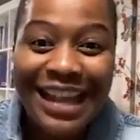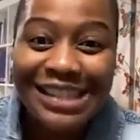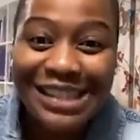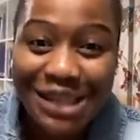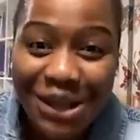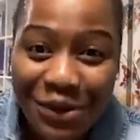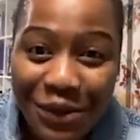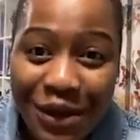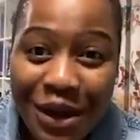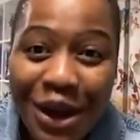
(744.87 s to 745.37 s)

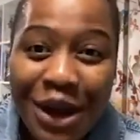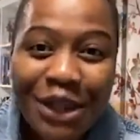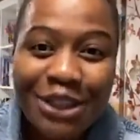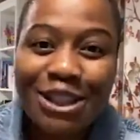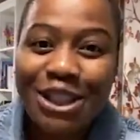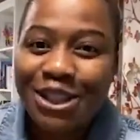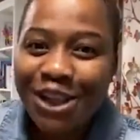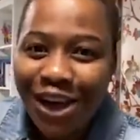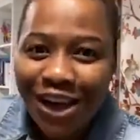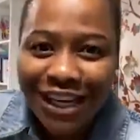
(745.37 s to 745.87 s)
Let's see.
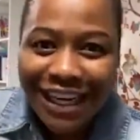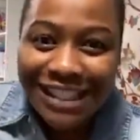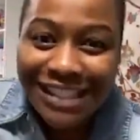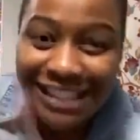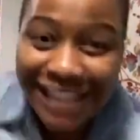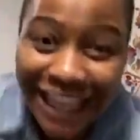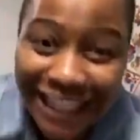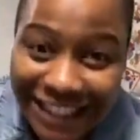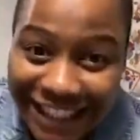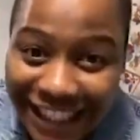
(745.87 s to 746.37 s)
Did you
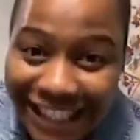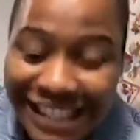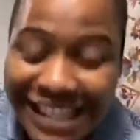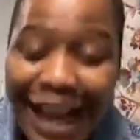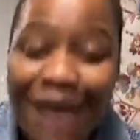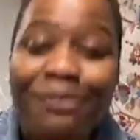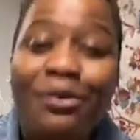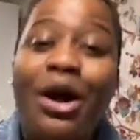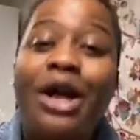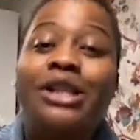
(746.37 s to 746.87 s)
understand
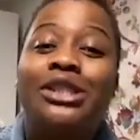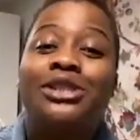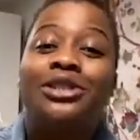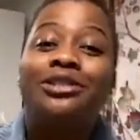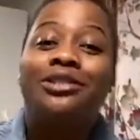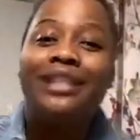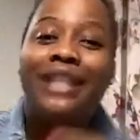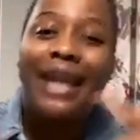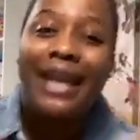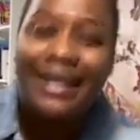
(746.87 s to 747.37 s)
it? I'm going
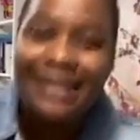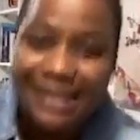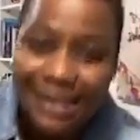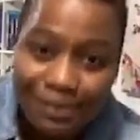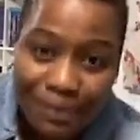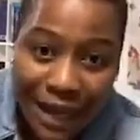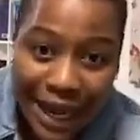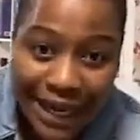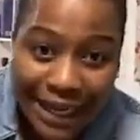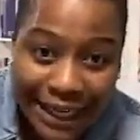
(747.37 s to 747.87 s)
to
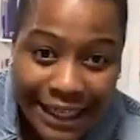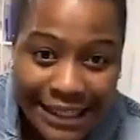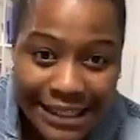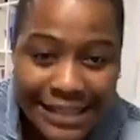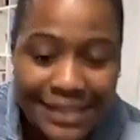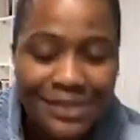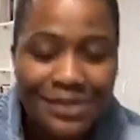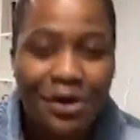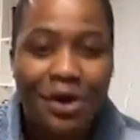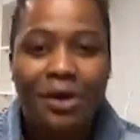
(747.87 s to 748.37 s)
re-explain
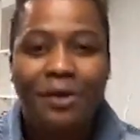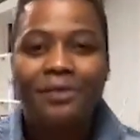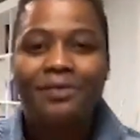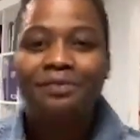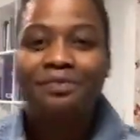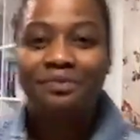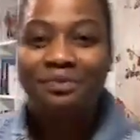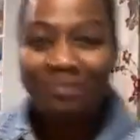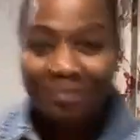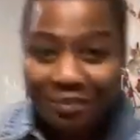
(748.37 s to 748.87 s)
it.
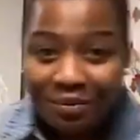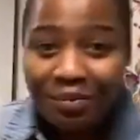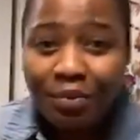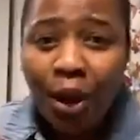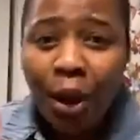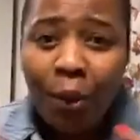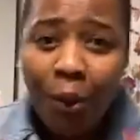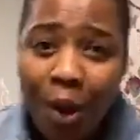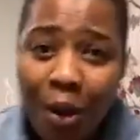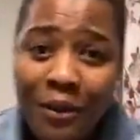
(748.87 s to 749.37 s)
So,
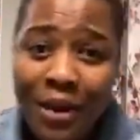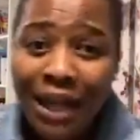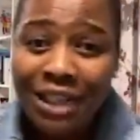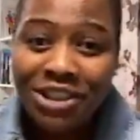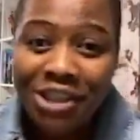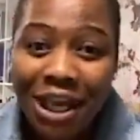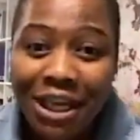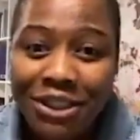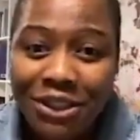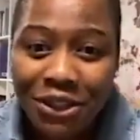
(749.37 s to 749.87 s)
what we
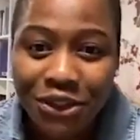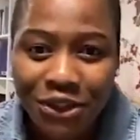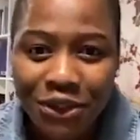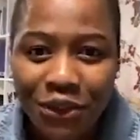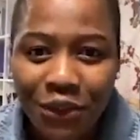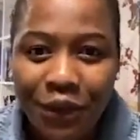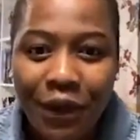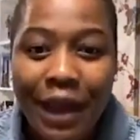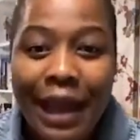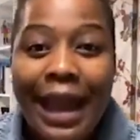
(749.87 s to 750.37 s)
are trying to
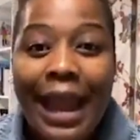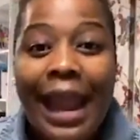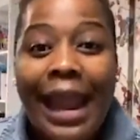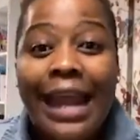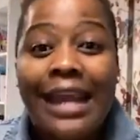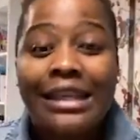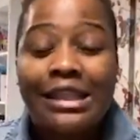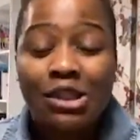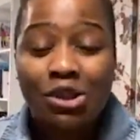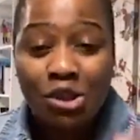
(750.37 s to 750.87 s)
do
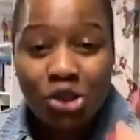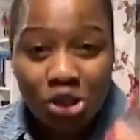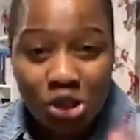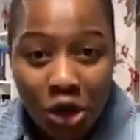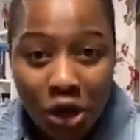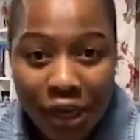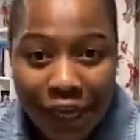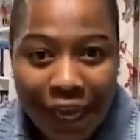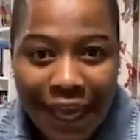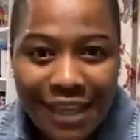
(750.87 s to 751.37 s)
is to
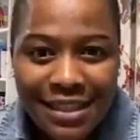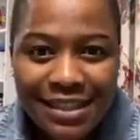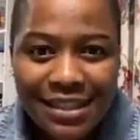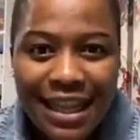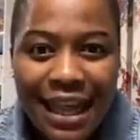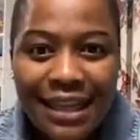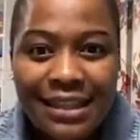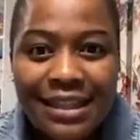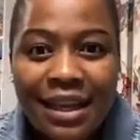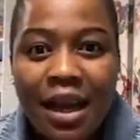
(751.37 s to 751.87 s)

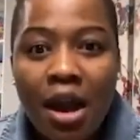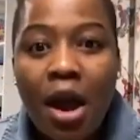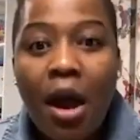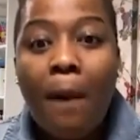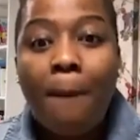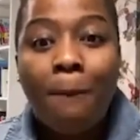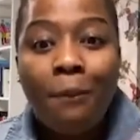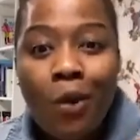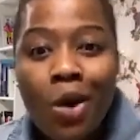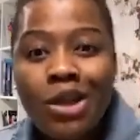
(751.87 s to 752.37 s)
showcase that
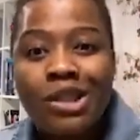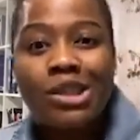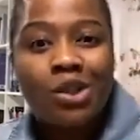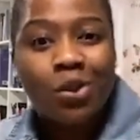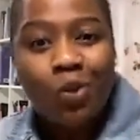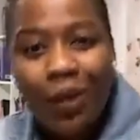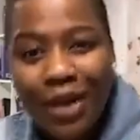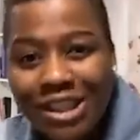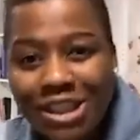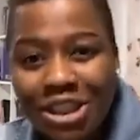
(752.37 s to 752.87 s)

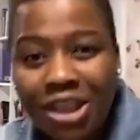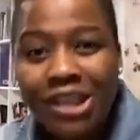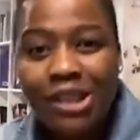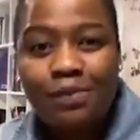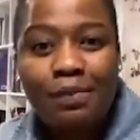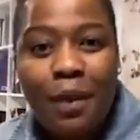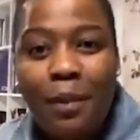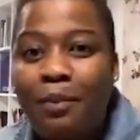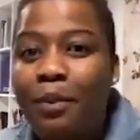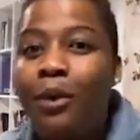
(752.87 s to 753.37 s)
most
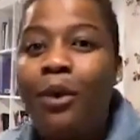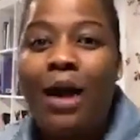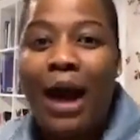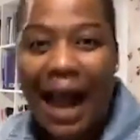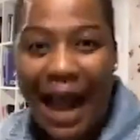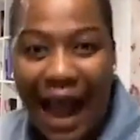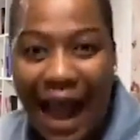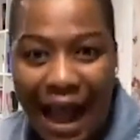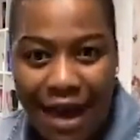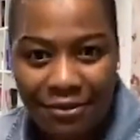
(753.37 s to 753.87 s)
questions people
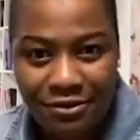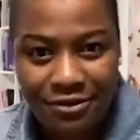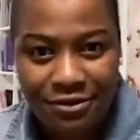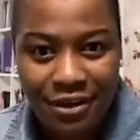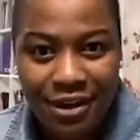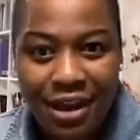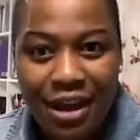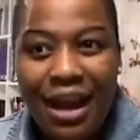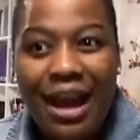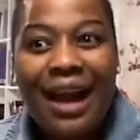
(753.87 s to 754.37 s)
have,
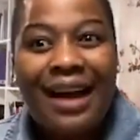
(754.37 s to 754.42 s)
